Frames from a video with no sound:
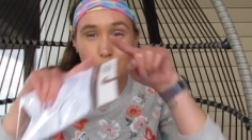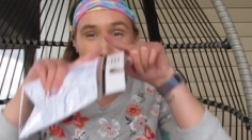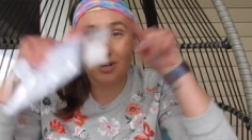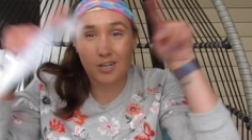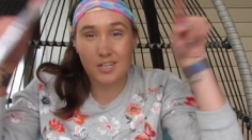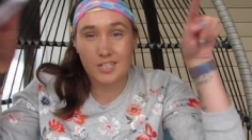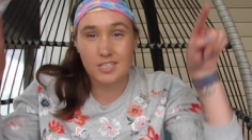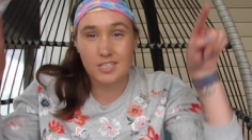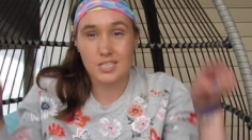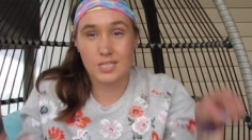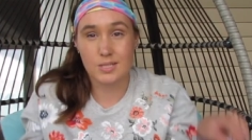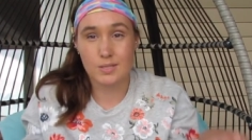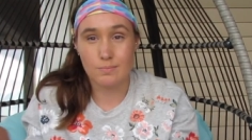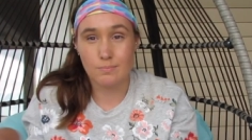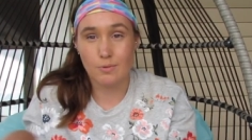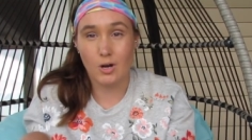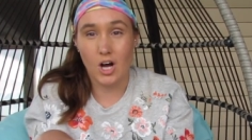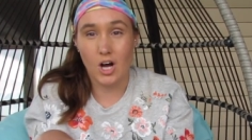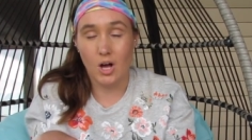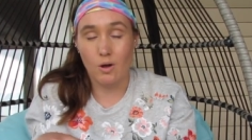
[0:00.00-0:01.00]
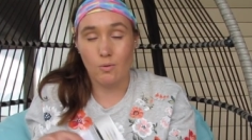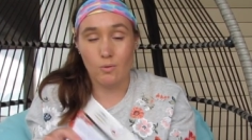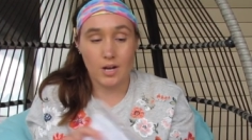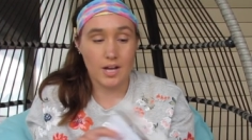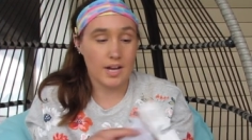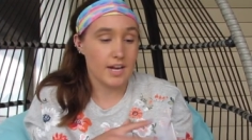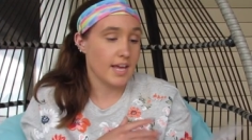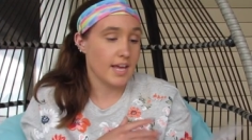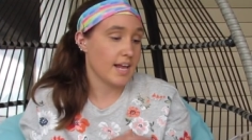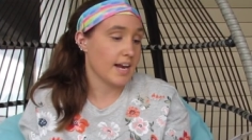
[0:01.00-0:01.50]
pretty small
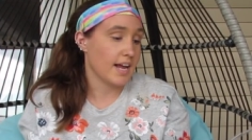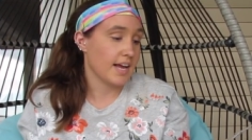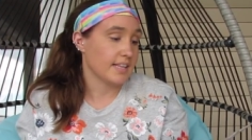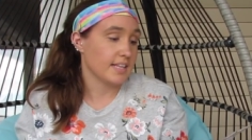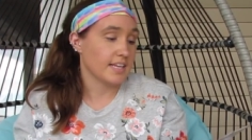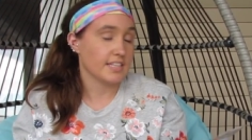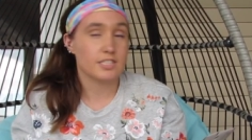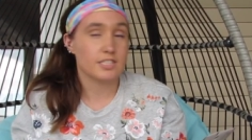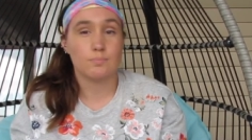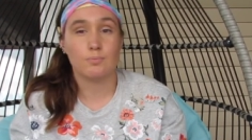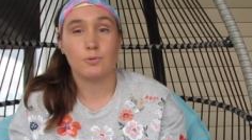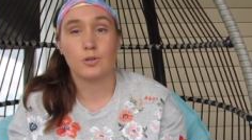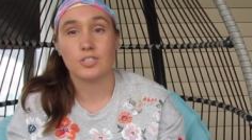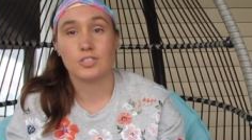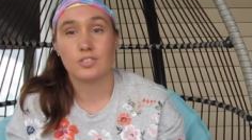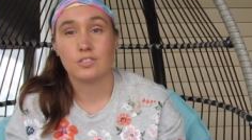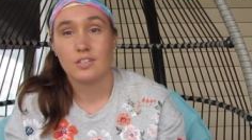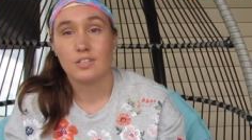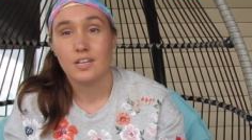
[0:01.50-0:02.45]
one, and I like to put